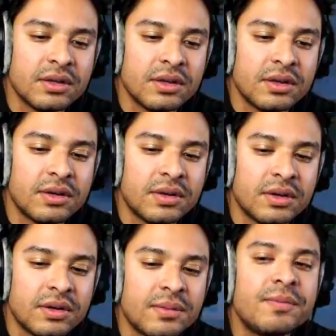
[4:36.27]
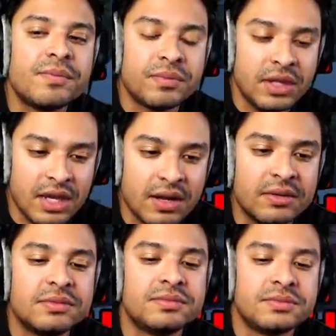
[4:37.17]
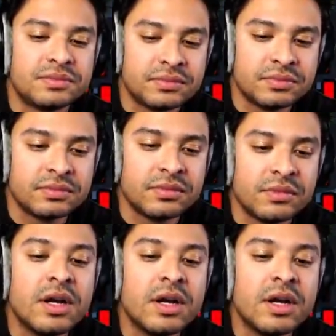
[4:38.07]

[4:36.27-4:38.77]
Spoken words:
also counter skills without taking damage.